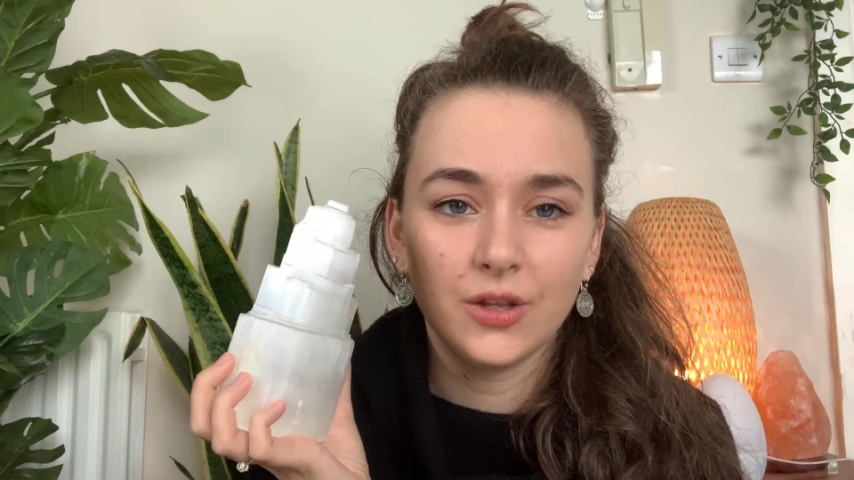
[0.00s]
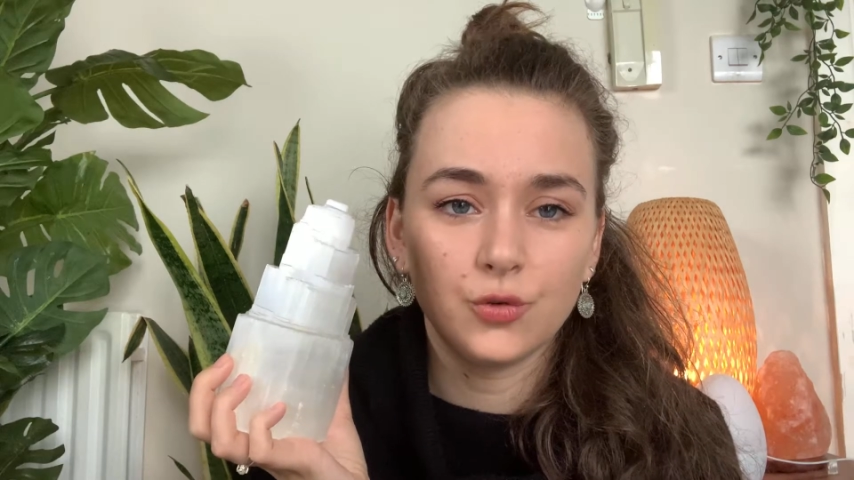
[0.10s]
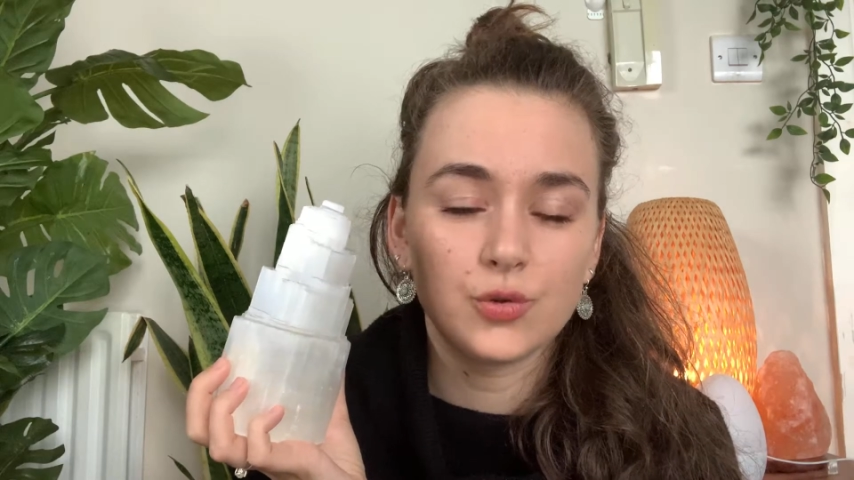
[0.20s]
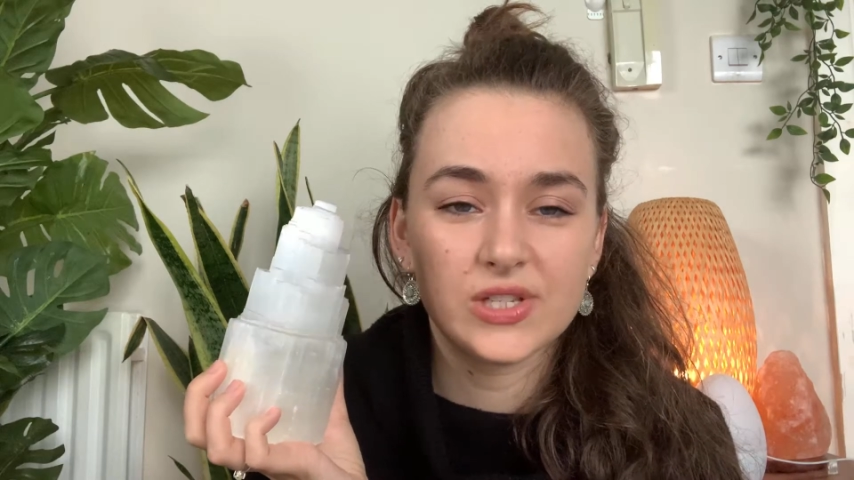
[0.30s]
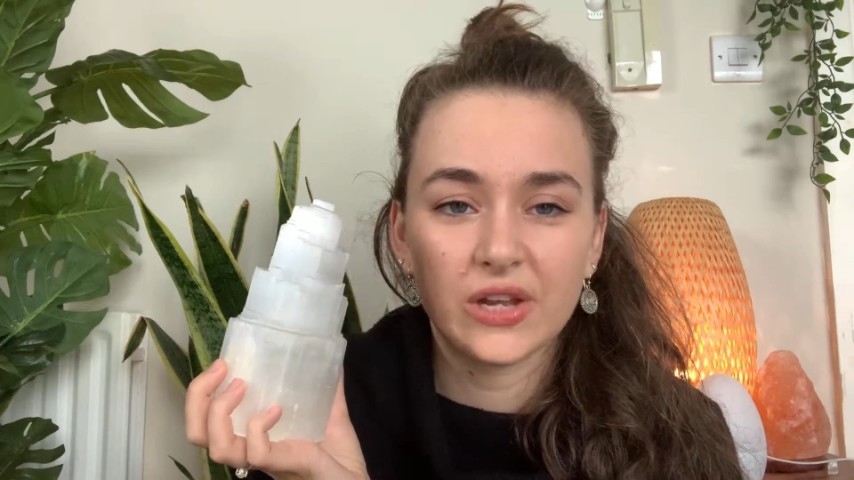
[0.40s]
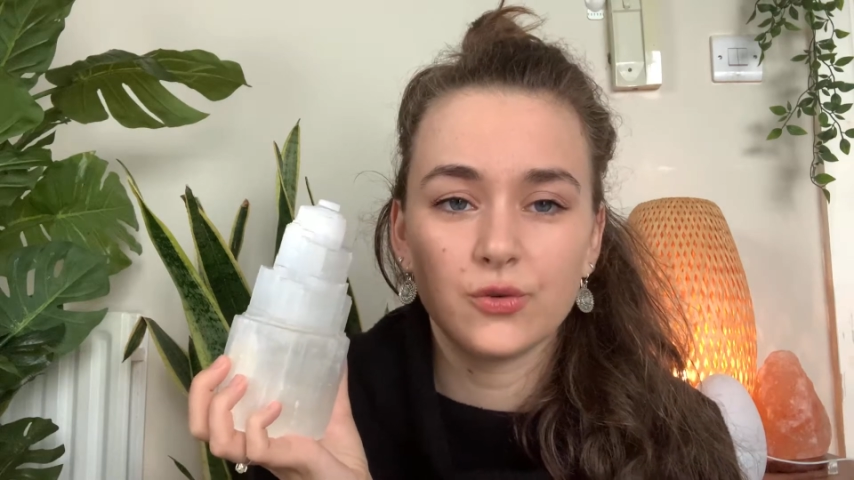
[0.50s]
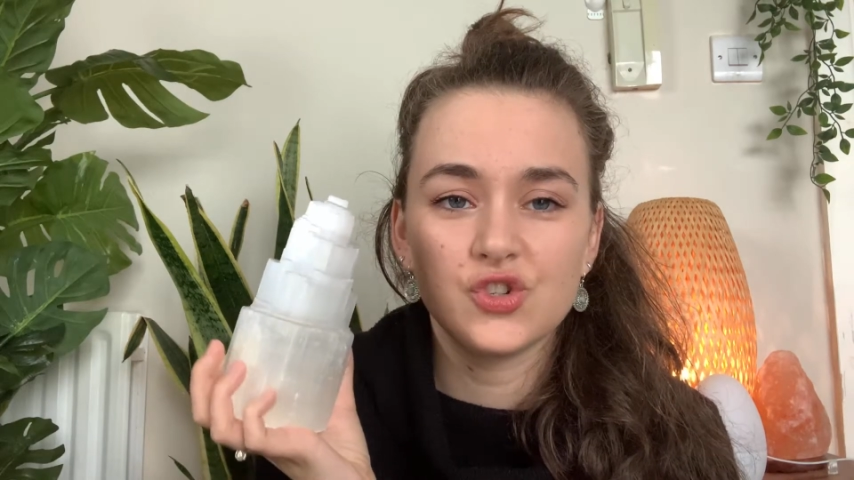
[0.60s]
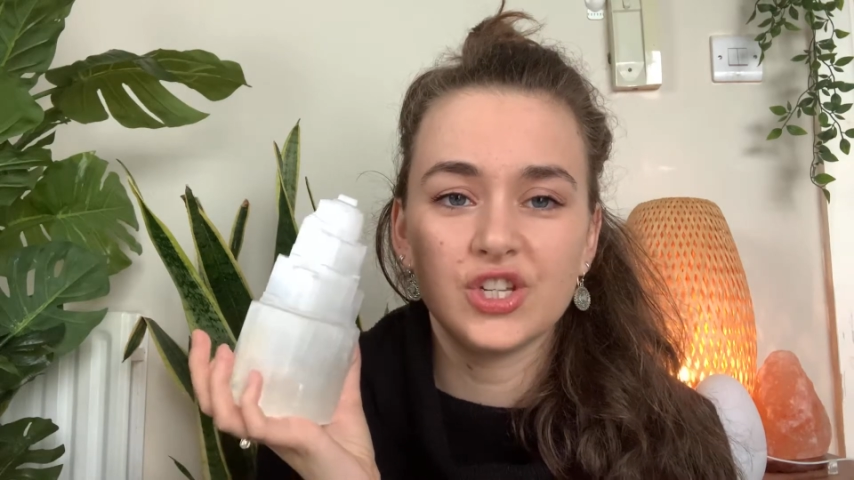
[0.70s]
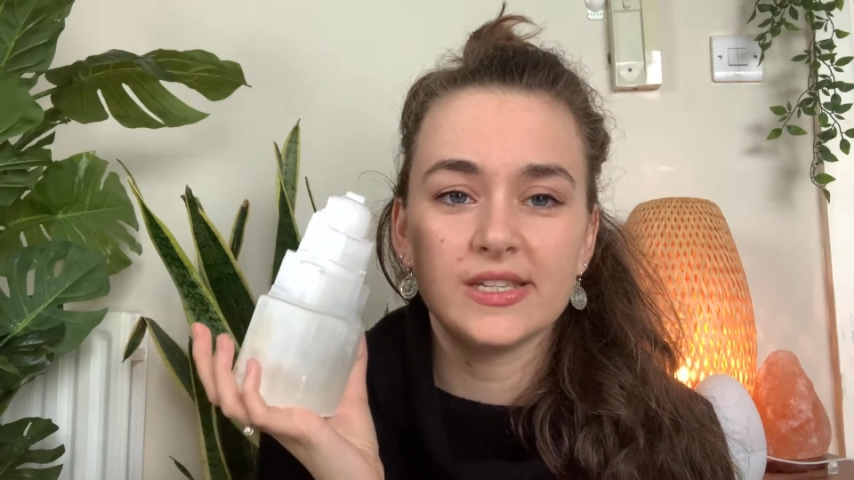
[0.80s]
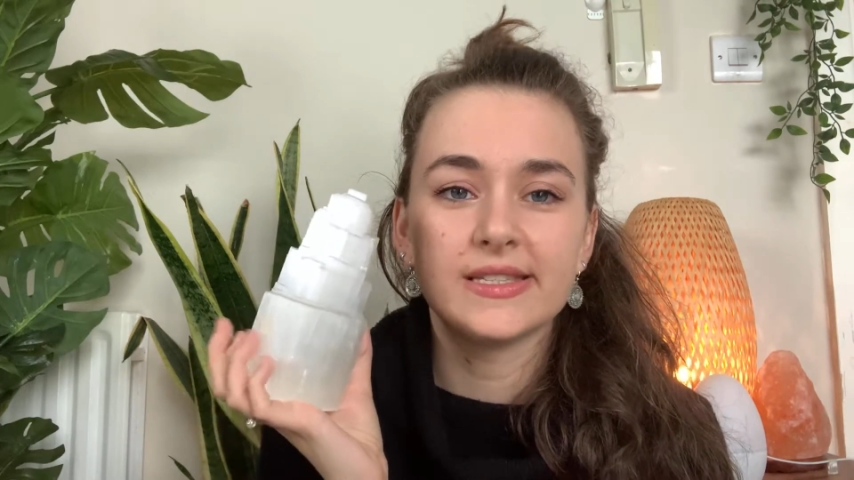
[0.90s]
those
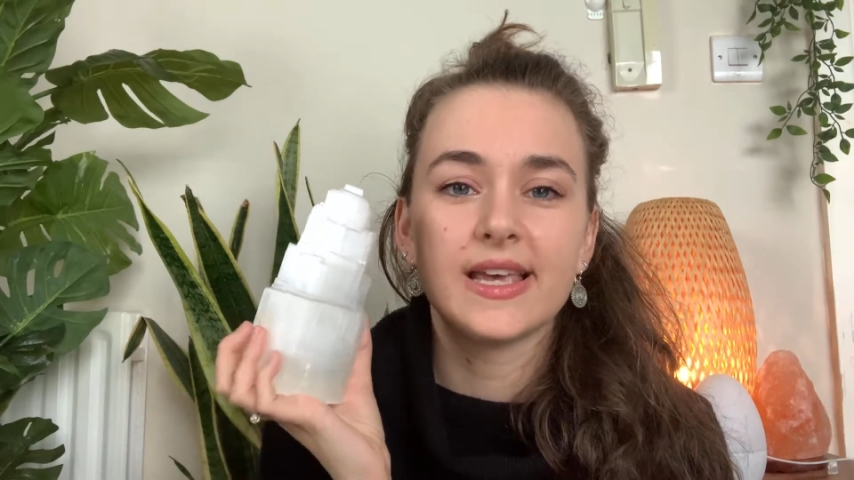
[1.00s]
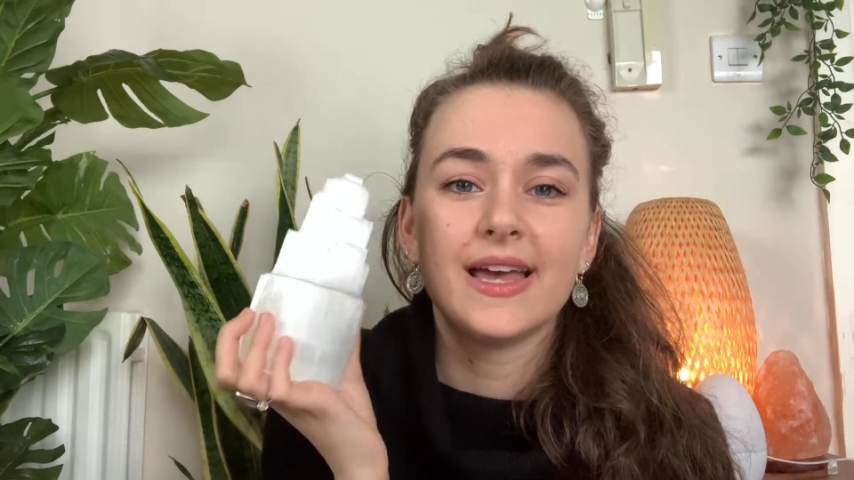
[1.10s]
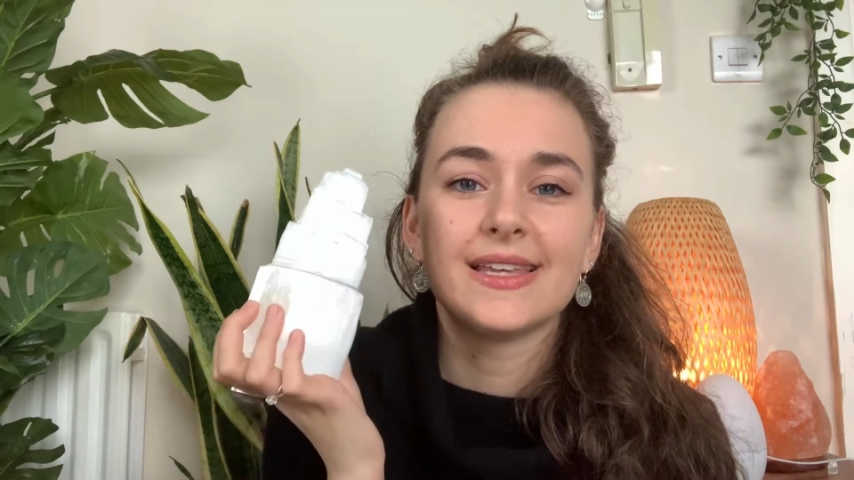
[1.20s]
energies.